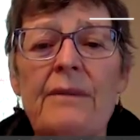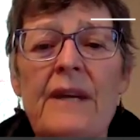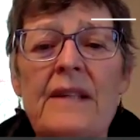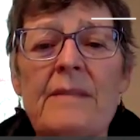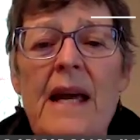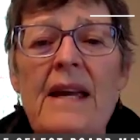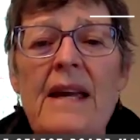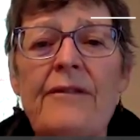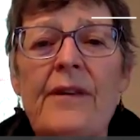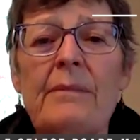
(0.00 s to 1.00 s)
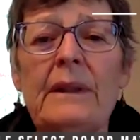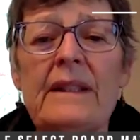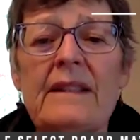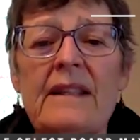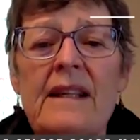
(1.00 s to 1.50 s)
a resume from
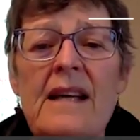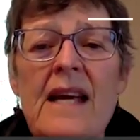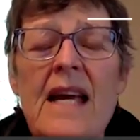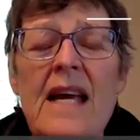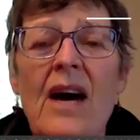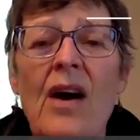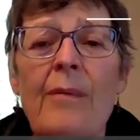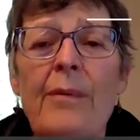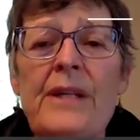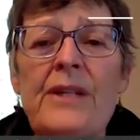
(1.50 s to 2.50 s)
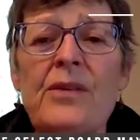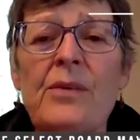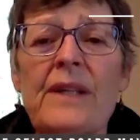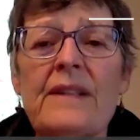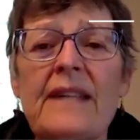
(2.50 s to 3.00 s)
Melissa. Aubrey, do you
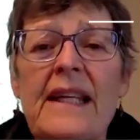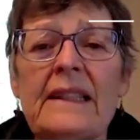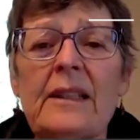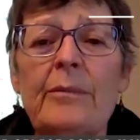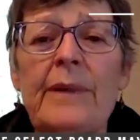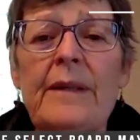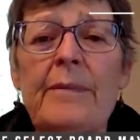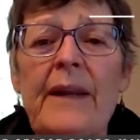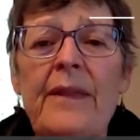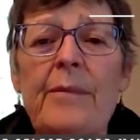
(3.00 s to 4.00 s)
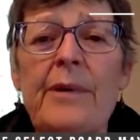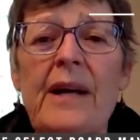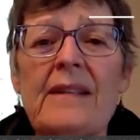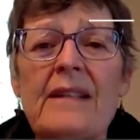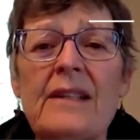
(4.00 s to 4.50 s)
want to say a little bit about the
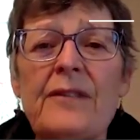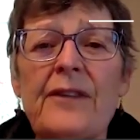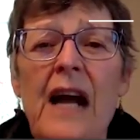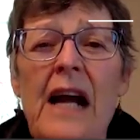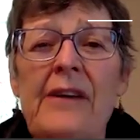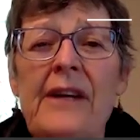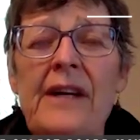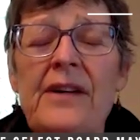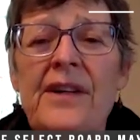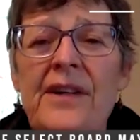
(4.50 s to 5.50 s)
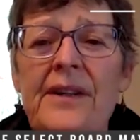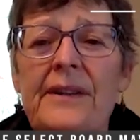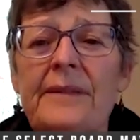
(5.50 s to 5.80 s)
process for hiring her?